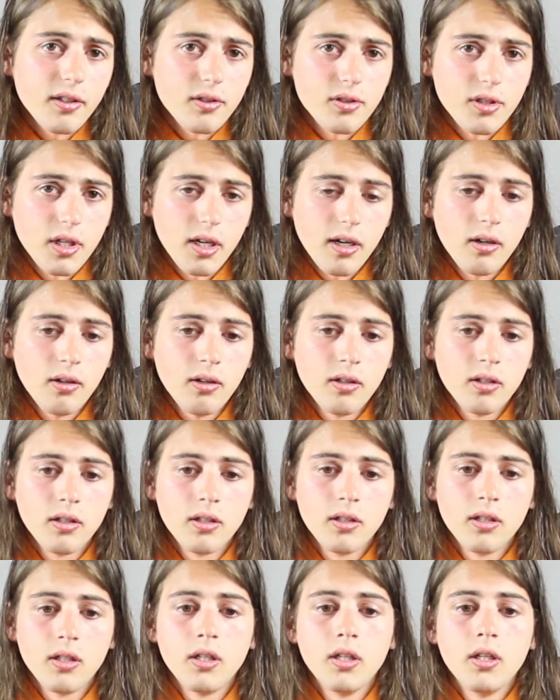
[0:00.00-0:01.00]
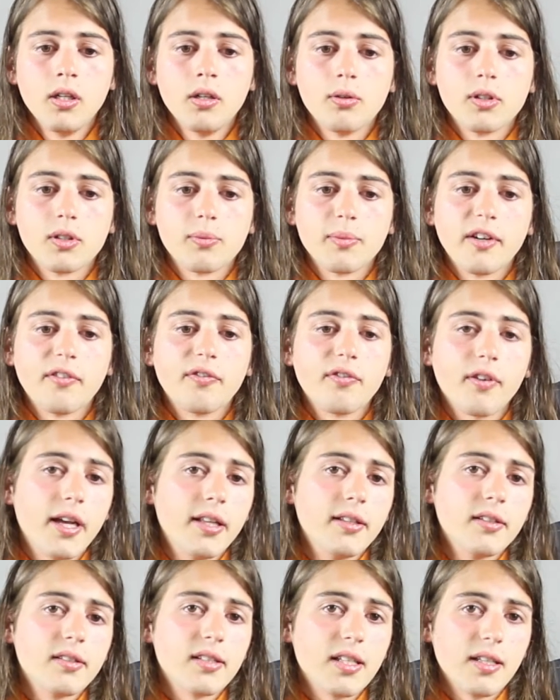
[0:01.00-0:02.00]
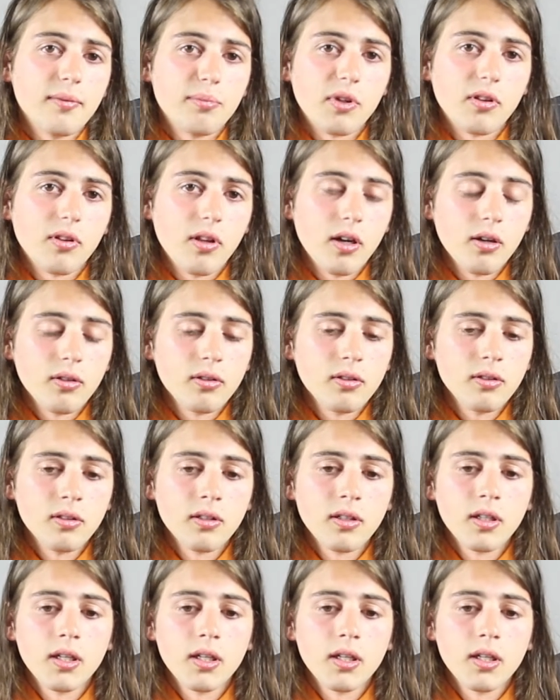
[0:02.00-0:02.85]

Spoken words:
show was my friend Steve Malone